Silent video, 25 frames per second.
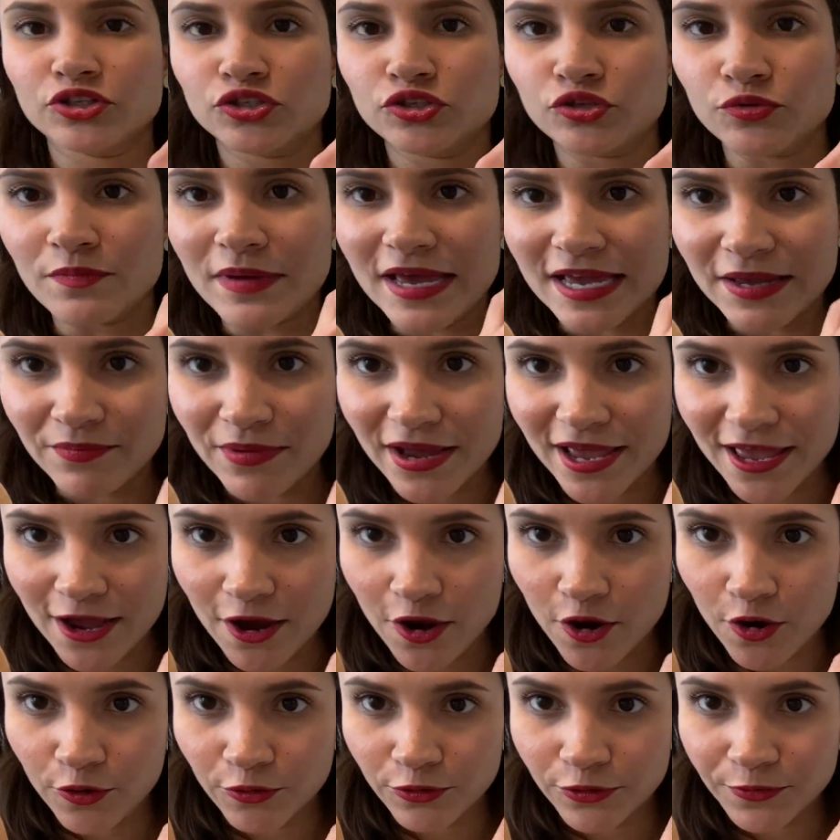to make my
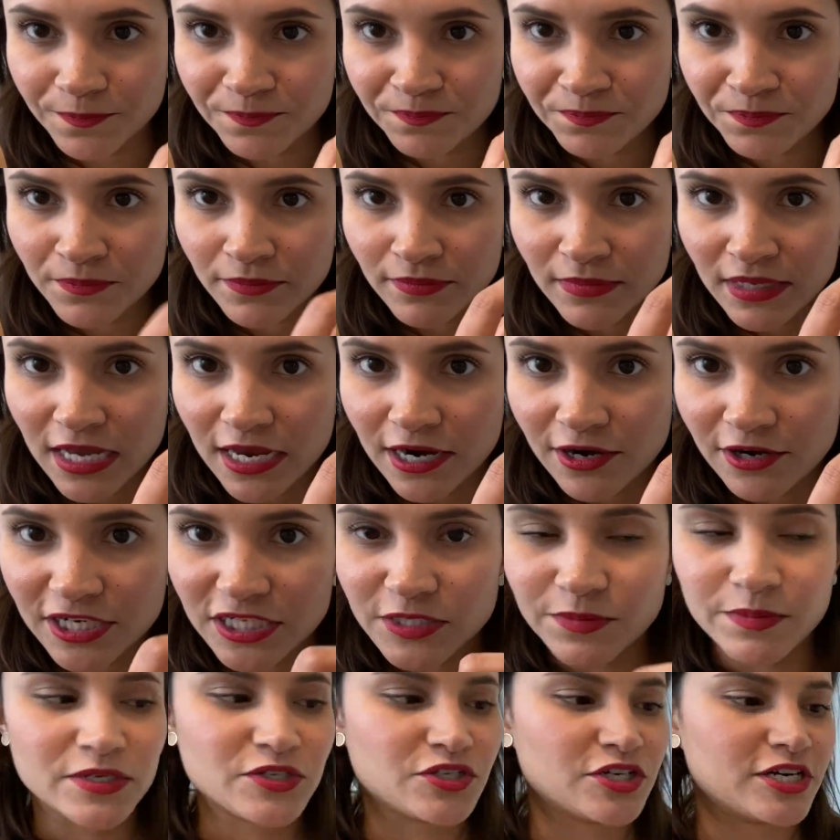own
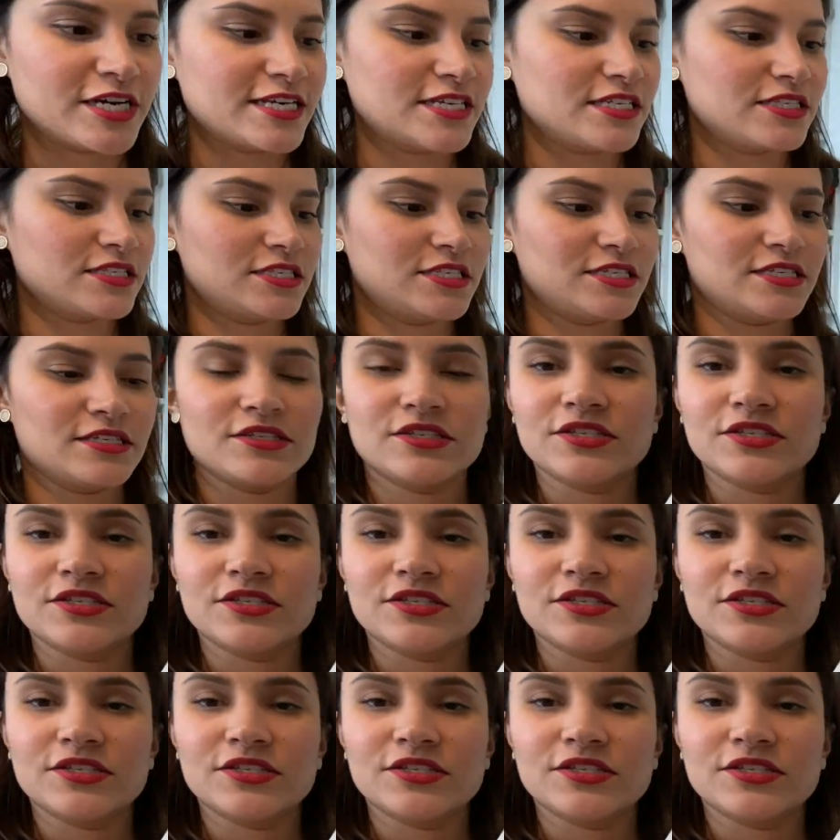crispy treats.